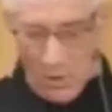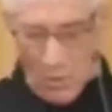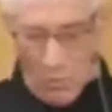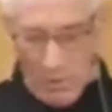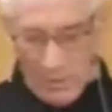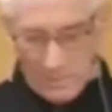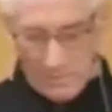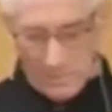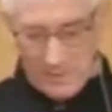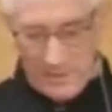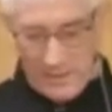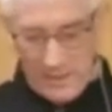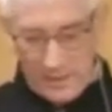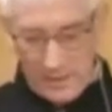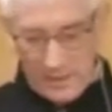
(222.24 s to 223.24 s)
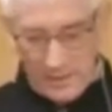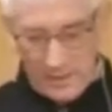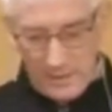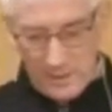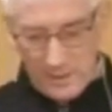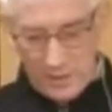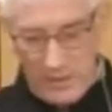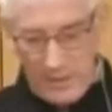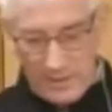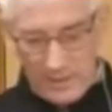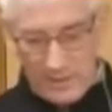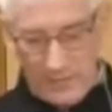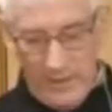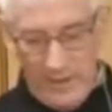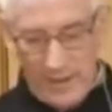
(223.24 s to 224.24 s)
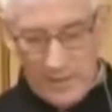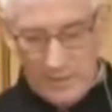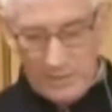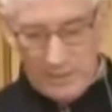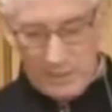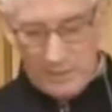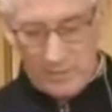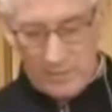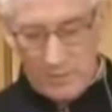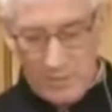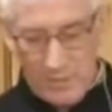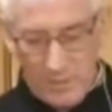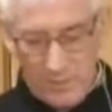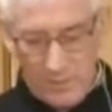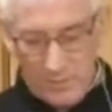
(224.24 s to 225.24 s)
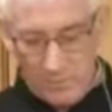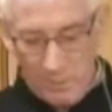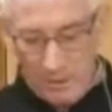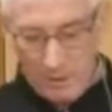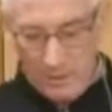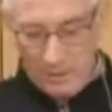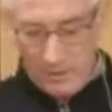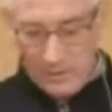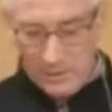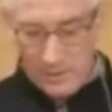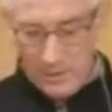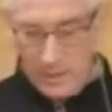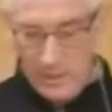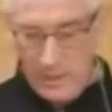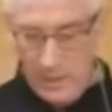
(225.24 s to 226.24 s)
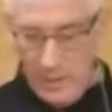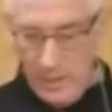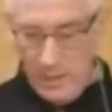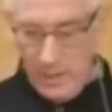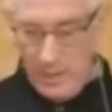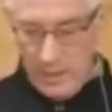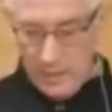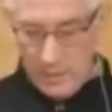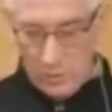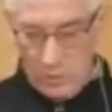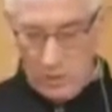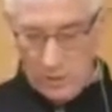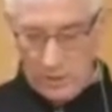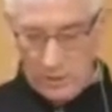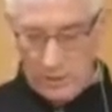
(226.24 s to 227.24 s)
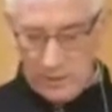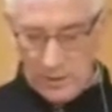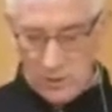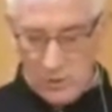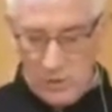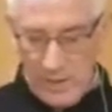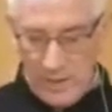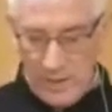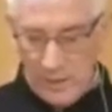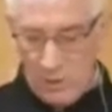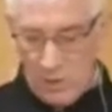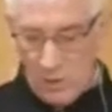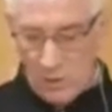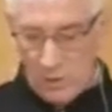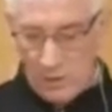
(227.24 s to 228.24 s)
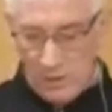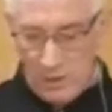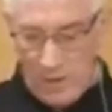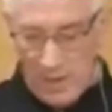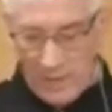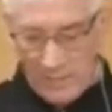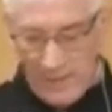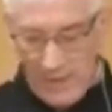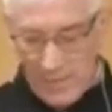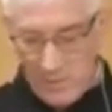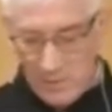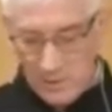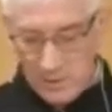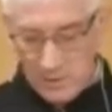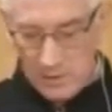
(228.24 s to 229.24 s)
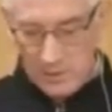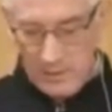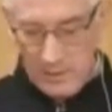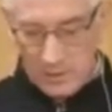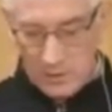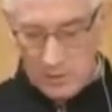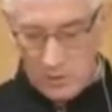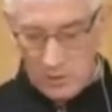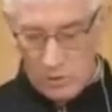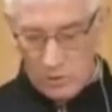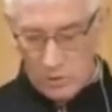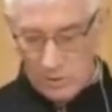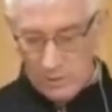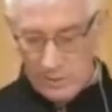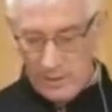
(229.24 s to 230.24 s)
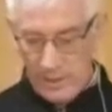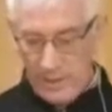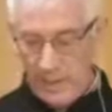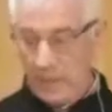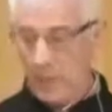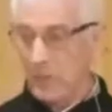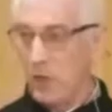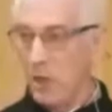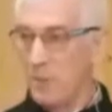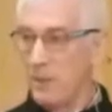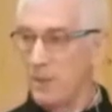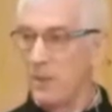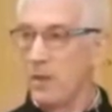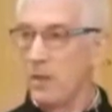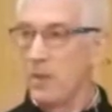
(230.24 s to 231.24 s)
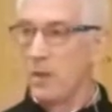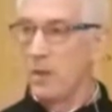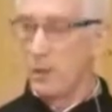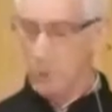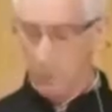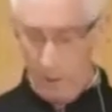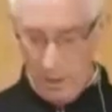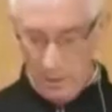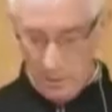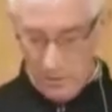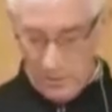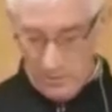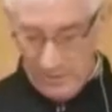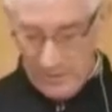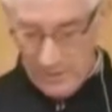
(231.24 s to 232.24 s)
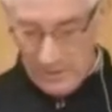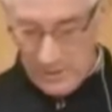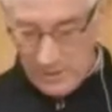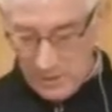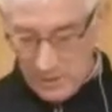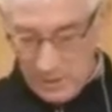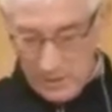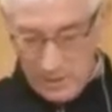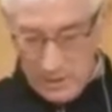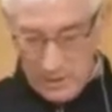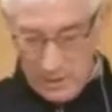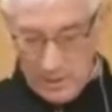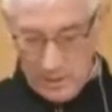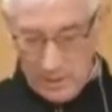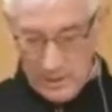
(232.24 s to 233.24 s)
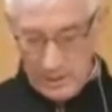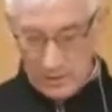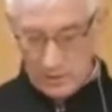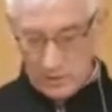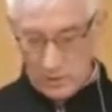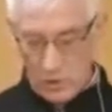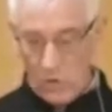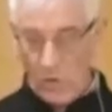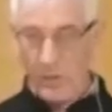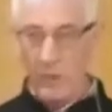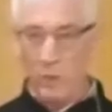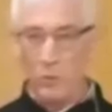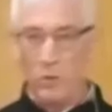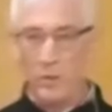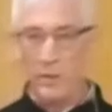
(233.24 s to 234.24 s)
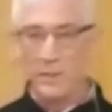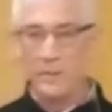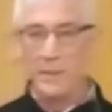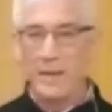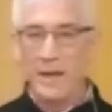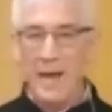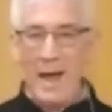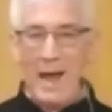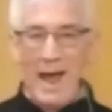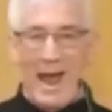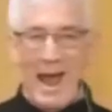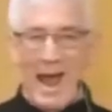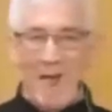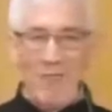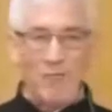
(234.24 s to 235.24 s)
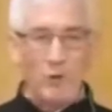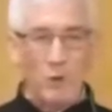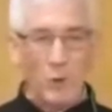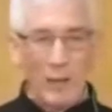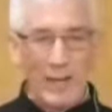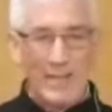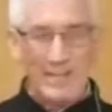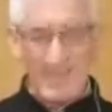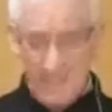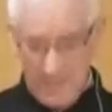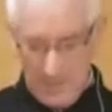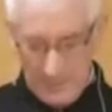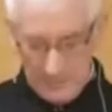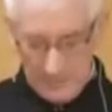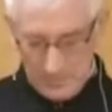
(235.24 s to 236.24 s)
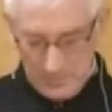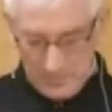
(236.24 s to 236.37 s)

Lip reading: One particularly destructive aspect of the myth of progress is what the Australian author Clive Hamilton has called the economic growth fetish, and to coin a word, affluenza.